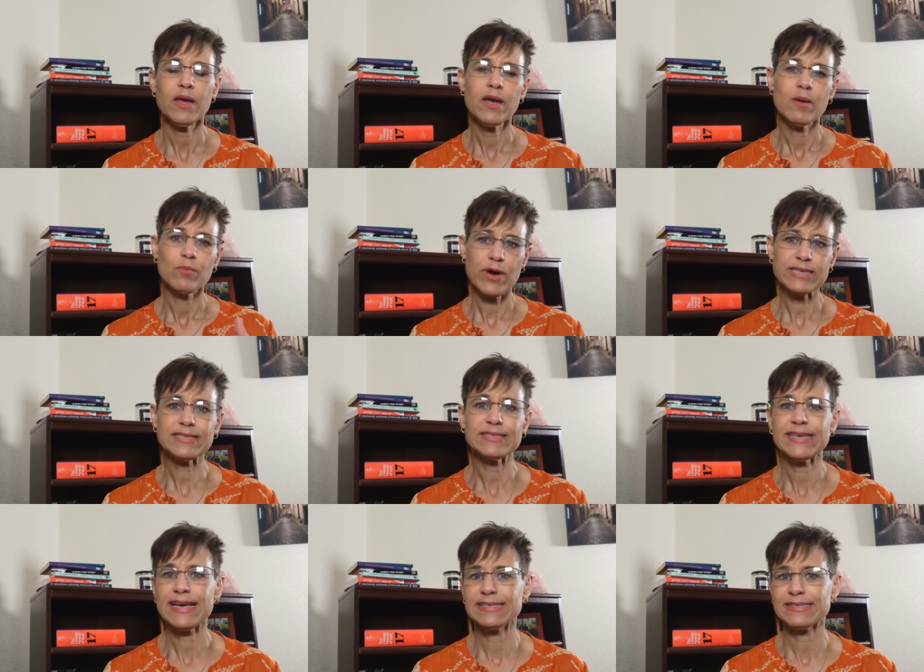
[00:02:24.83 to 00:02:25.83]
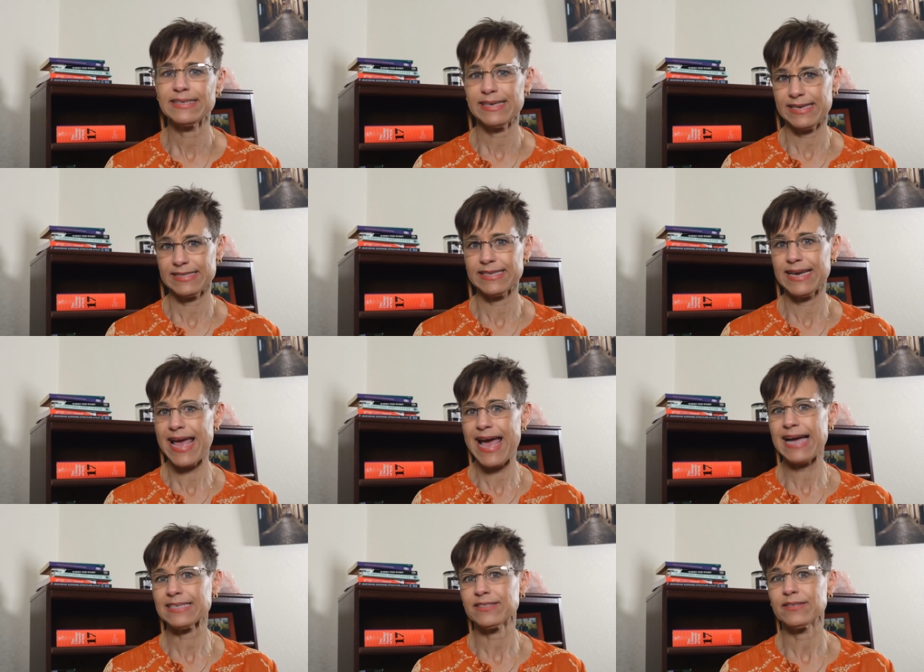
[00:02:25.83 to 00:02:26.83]
Present tense is an
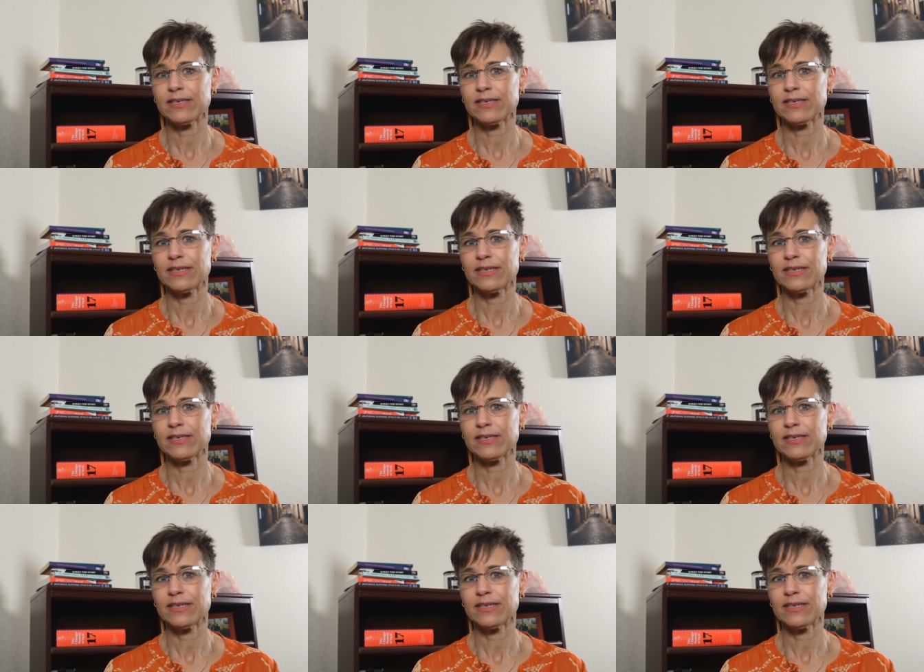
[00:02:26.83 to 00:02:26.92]
act,